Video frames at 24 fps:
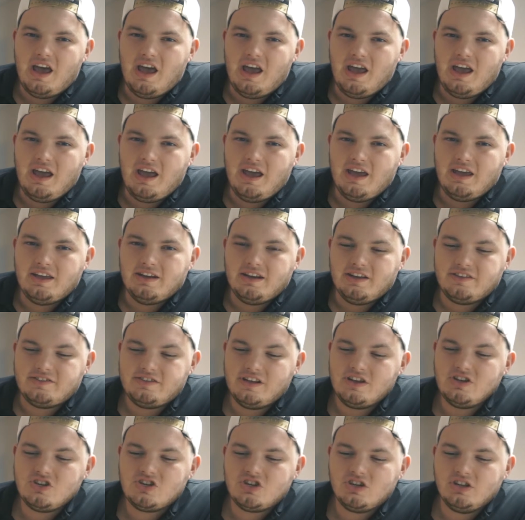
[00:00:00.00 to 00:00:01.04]
And
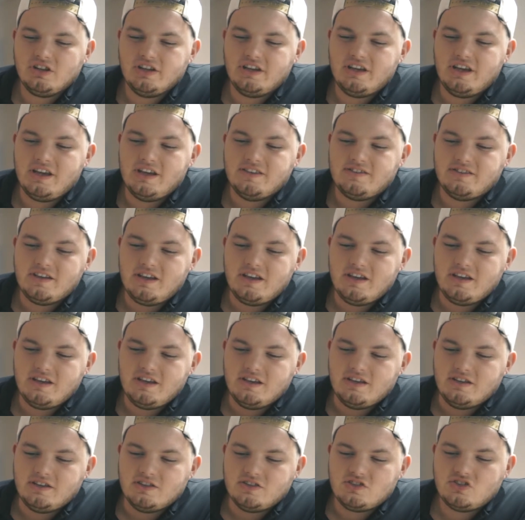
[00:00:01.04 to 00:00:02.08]
essentially it's
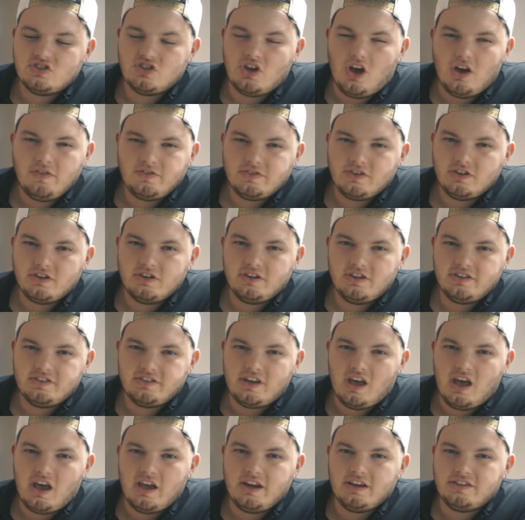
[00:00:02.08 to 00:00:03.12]
a softer
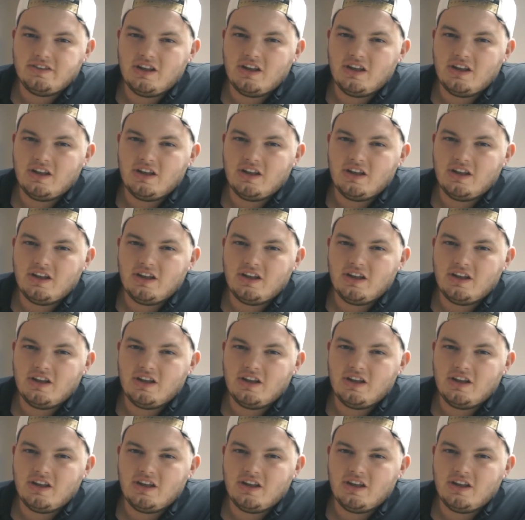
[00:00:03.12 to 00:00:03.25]
design.